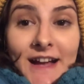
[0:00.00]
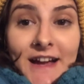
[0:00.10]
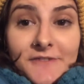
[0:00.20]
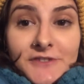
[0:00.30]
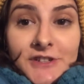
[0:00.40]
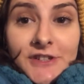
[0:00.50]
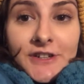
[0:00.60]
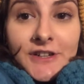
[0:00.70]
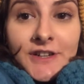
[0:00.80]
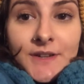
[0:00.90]

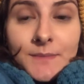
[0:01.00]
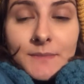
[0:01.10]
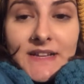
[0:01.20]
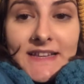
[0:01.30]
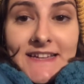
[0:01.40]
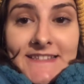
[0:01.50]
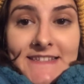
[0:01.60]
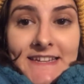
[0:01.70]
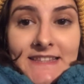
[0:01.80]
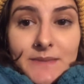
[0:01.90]
after my last
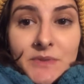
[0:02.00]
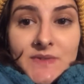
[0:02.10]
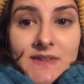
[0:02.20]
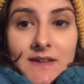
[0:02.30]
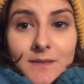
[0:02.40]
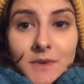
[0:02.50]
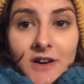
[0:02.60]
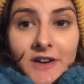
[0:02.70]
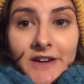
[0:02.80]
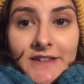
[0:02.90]
day at the museum
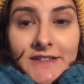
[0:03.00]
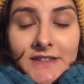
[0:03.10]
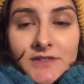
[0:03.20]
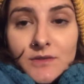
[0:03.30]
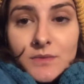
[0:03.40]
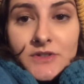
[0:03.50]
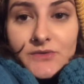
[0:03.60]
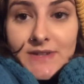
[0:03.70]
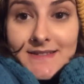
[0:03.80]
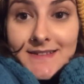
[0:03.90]
on October
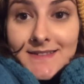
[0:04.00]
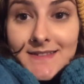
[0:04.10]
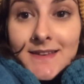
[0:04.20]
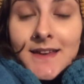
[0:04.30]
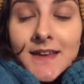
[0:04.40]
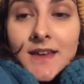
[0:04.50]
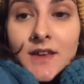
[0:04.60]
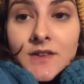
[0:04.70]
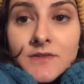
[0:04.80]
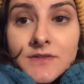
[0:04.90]
26th.
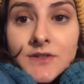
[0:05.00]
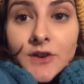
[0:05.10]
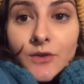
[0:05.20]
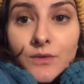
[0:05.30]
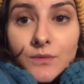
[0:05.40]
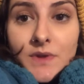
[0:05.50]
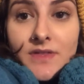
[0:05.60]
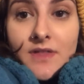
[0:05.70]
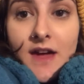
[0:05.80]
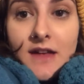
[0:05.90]
So with
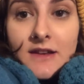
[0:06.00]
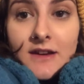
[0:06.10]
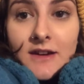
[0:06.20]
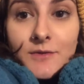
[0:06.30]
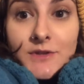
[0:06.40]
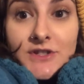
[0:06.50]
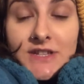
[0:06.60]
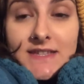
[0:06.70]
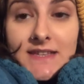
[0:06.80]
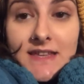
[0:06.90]
that, I don't want to
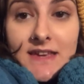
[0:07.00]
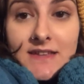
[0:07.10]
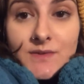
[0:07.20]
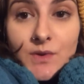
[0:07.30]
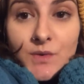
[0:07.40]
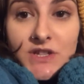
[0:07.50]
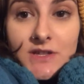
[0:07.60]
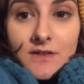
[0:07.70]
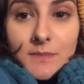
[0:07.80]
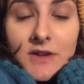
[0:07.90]
jinx anything, so I don't want to
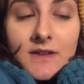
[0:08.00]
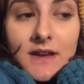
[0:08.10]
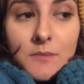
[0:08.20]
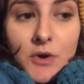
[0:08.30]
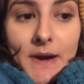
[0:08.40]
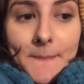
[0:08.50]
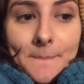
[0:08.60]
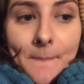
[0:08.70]
talk about it anymore.